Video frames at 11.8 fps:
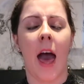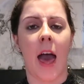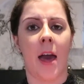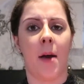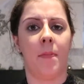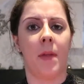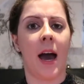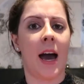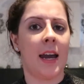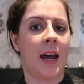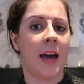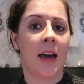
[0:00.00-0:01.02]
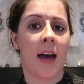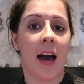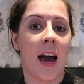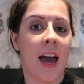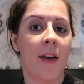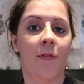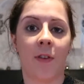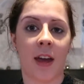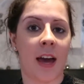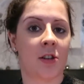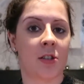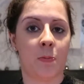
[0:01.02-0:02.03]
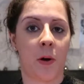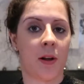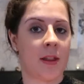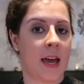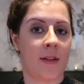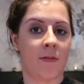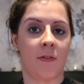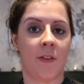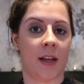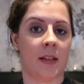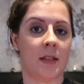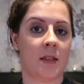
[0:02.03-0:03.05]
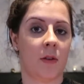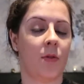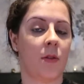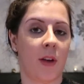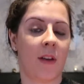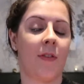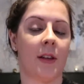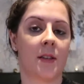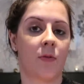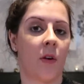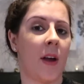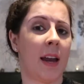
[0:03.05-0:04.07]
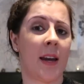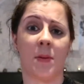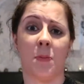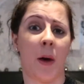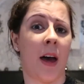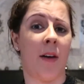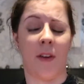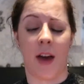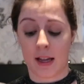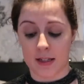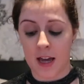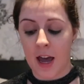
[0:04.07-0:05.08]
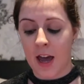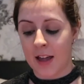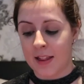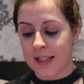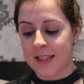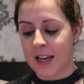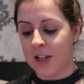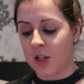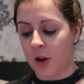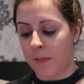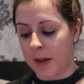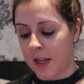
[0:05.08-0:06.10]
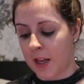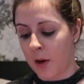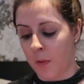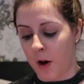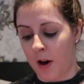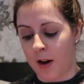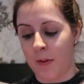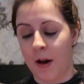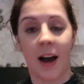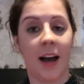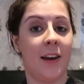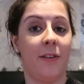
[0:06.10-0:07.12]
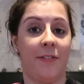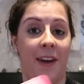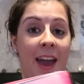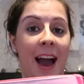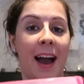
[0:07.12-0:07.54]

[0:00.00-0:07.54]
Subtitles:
And I every year just bought the infills, the refills for it, and it was perfect. This year she got me a new one. I love it.